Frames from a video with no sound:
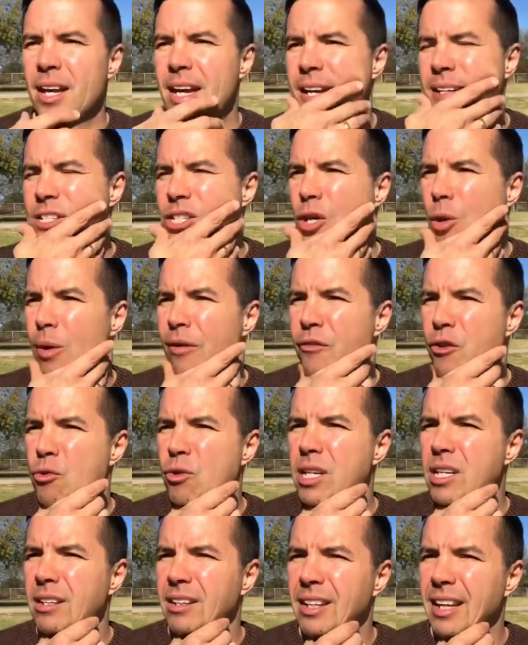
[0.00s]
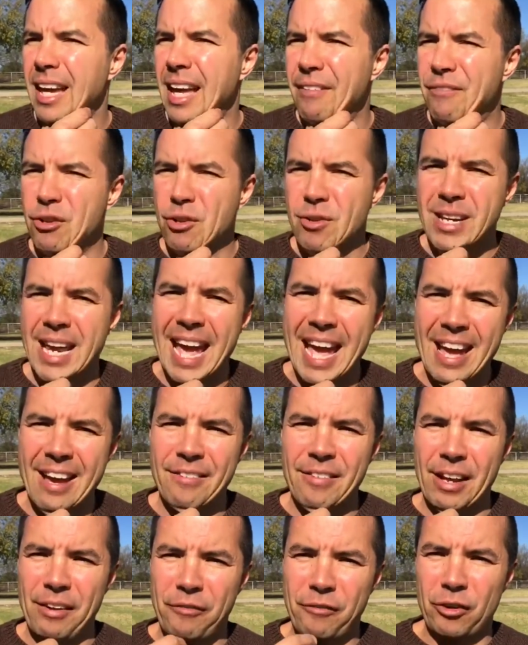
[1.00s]
And so if you can
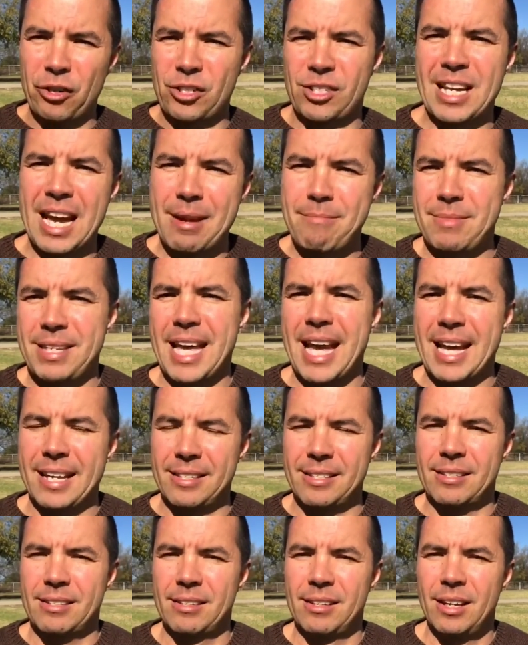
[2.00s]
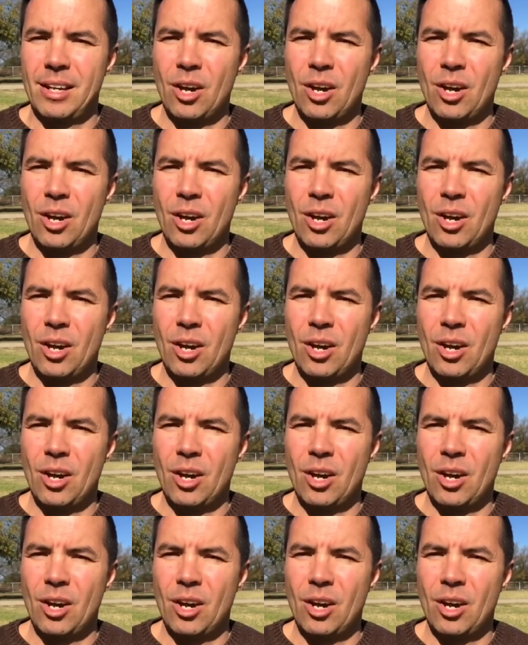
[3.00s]
have a first-time guest